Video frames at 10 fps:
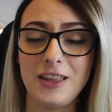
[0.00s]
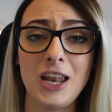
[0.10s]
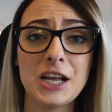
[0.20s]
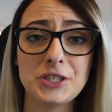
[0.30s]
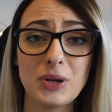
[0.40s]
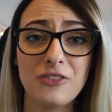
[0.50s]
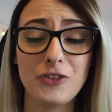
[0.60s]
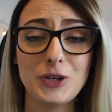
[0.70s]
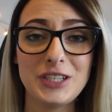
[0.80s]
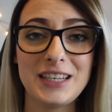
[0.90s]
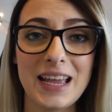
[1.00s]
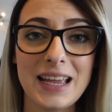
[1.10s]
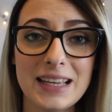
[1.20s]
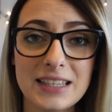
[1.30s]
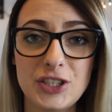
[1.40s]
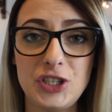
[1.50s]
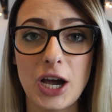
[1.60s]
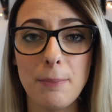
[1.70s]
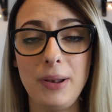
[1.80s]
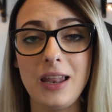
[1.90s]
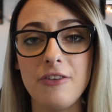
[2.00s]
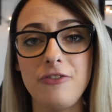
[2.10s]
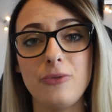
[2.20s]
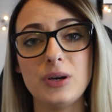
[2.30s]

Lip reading: The last one for today is Jumpluff,